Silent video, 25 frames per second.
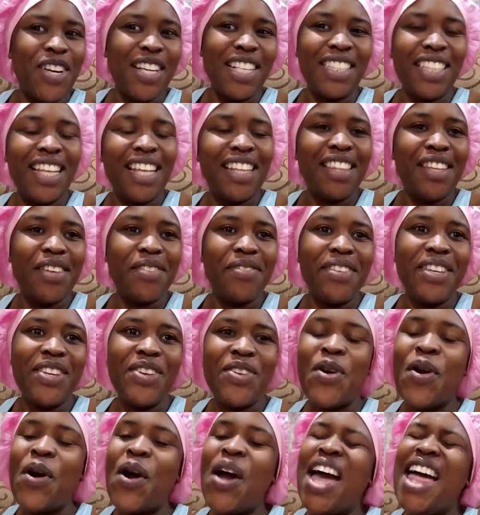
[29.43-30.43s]
I start the
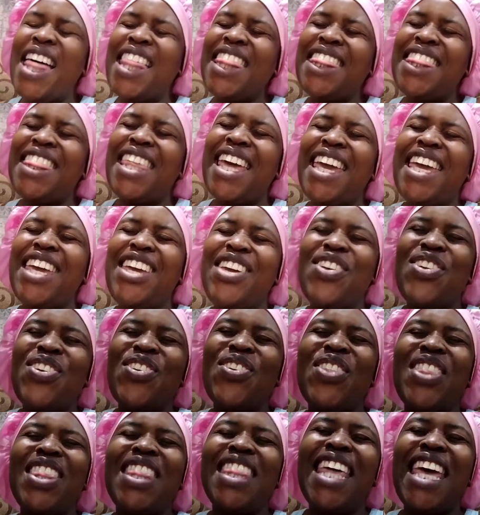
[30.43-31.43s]
video, thank
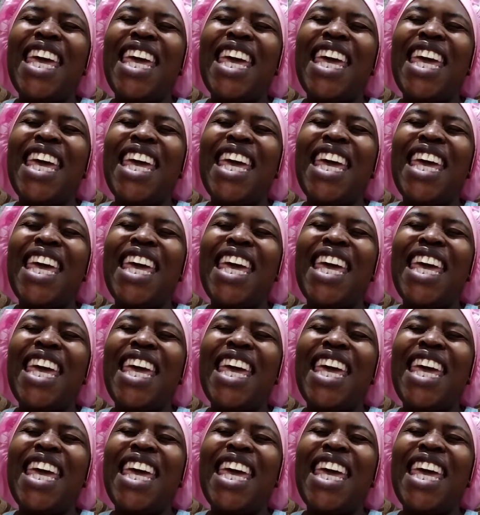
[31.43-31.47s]
you